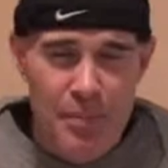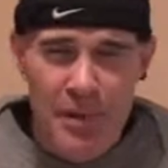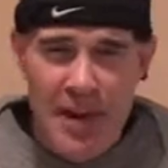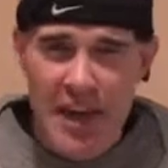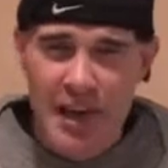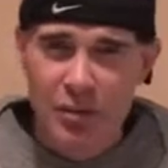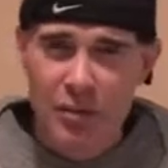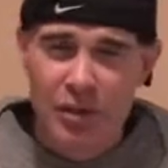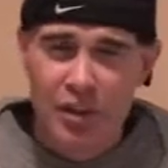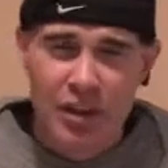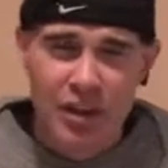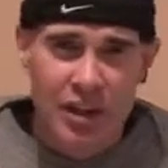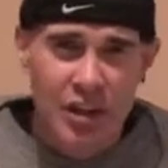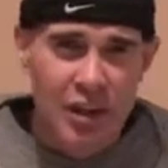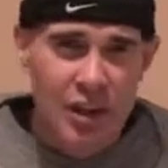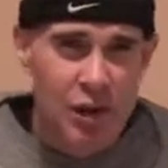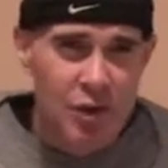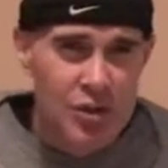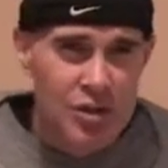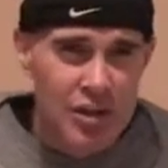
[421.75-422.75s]
Bay. Will the
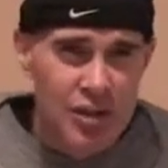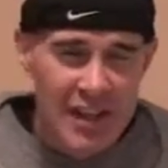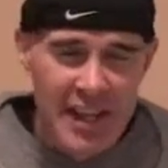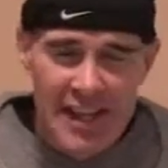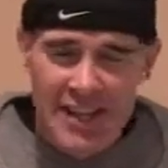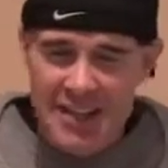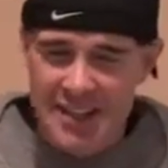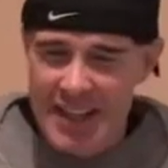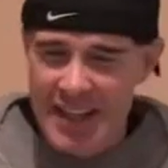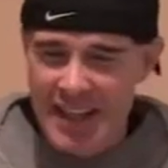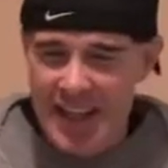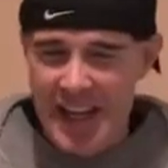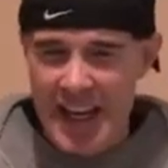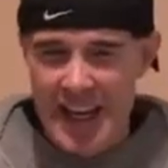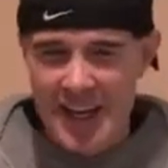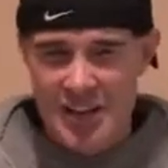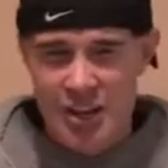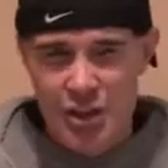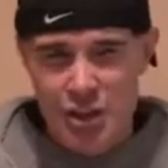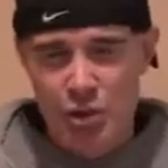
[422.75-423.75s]
coach last? They
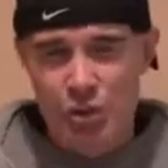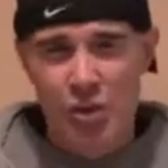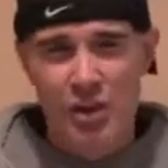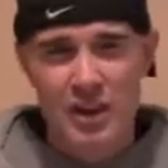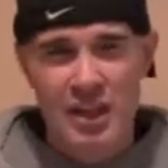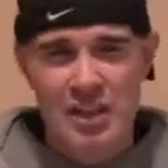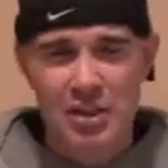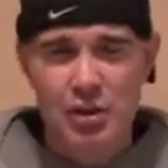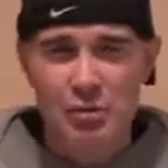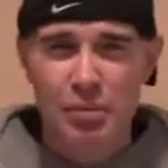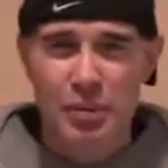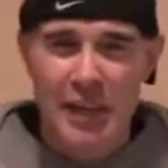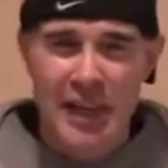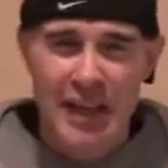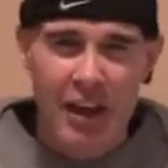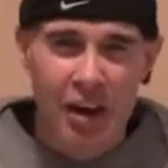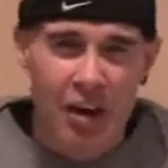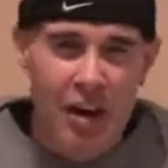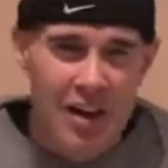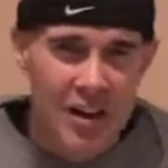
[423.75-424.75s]
can't score. They do
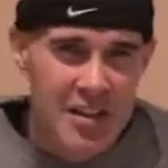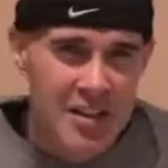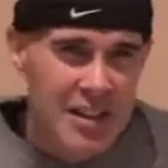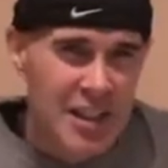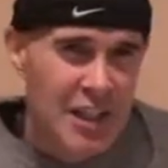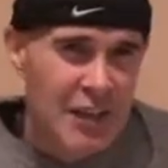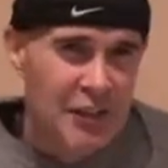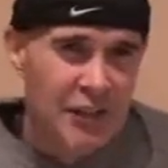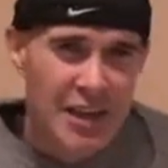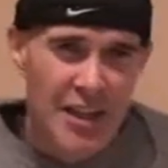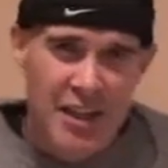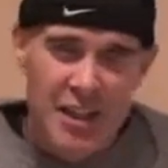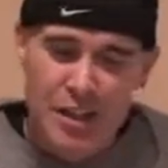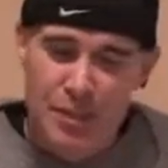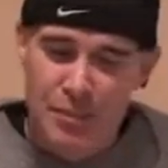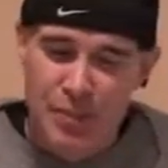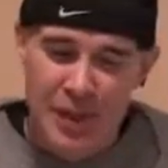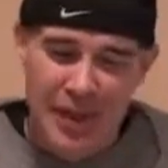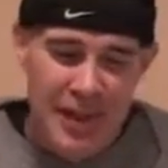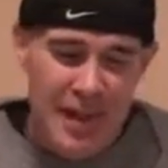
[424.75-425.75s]
play hard on
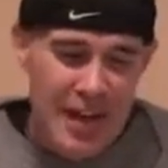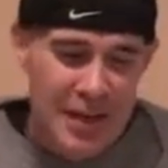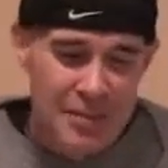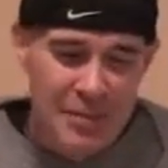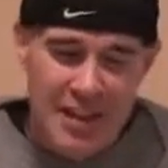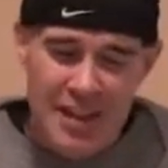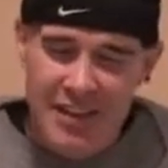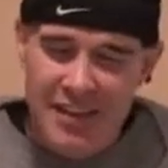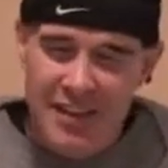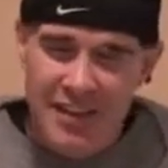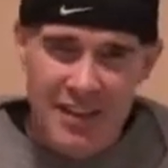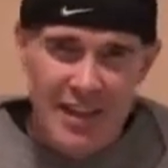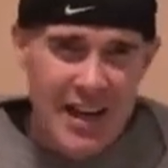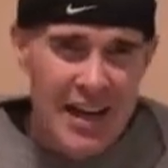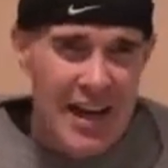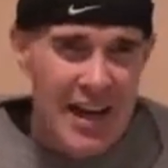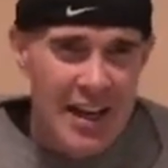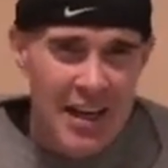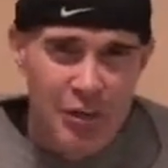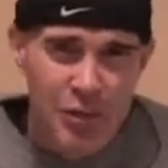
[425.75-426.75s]
defense, but I mean,
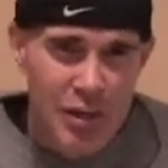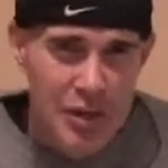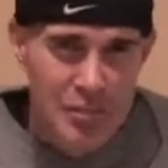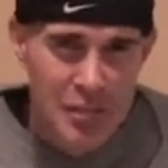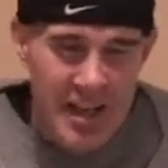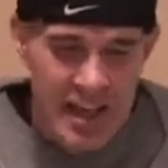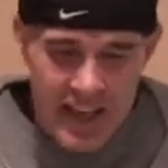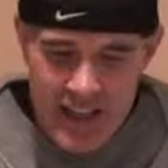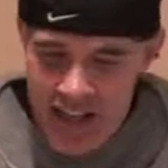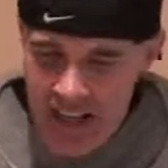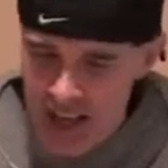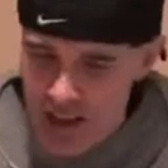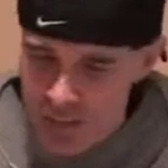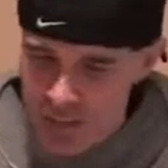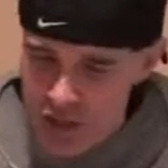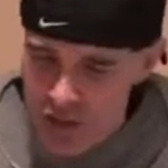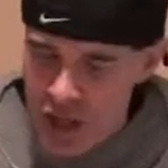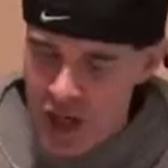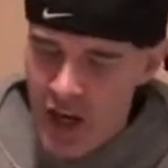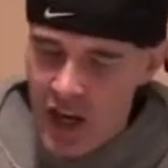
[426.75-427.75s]
they're not going to win many
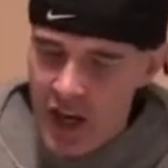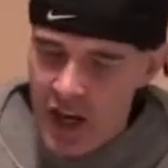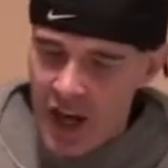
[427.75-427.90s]
games.